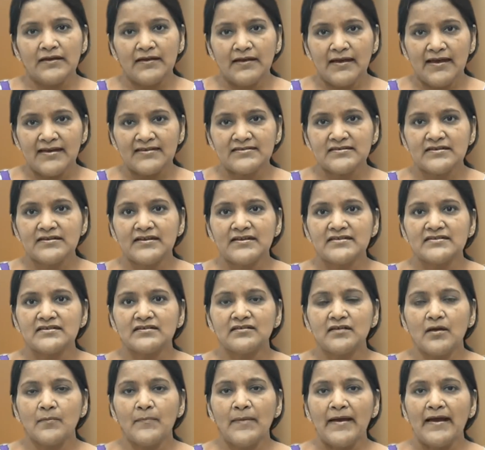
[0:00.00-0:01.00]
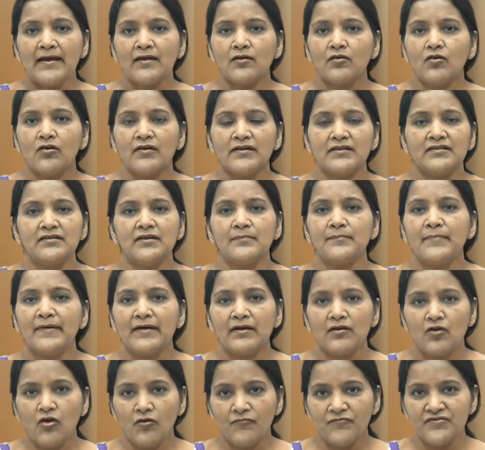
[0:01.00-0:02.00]
as it is in the bank or in the
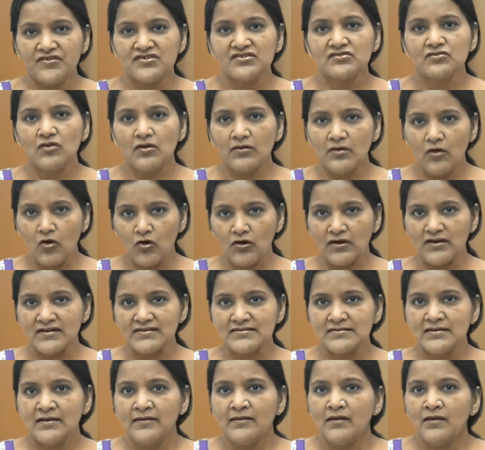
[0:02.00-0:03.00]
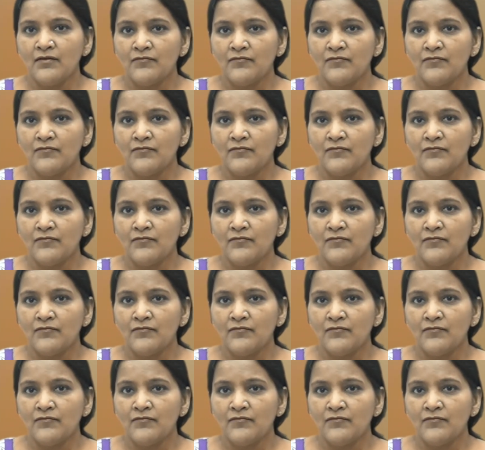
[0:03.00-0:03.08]
office lockers.